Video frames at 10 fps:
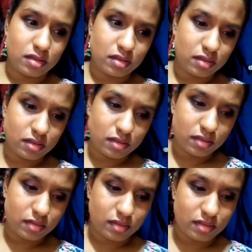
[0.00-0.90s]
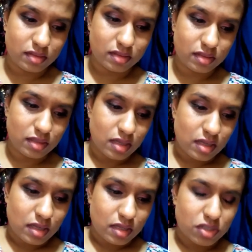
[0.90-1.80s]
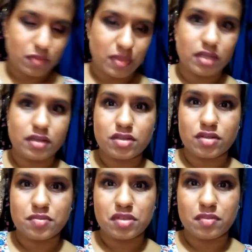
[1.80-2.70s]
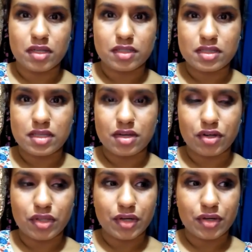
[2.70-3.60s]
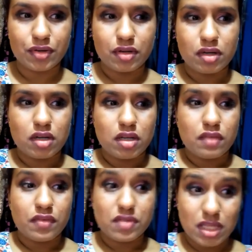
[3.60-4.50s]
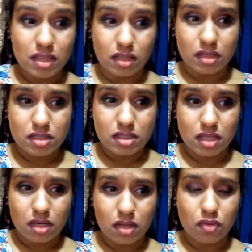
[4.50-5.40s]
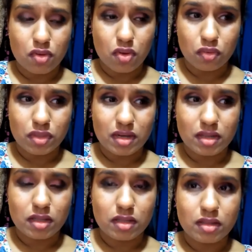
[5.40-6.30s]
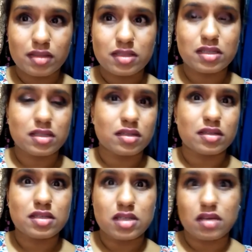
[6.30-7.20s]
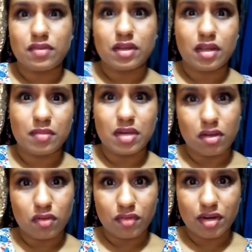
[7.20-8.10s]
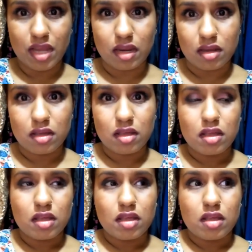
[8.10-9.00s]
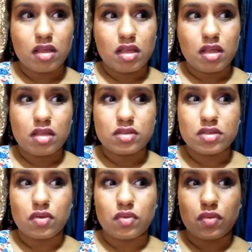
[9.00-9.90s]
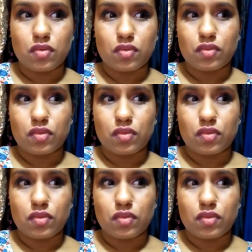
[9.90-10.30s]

uh, should be in the description box as I said earlier. If you've seen the list, then you know that this isn't stuff that can be done overnight. So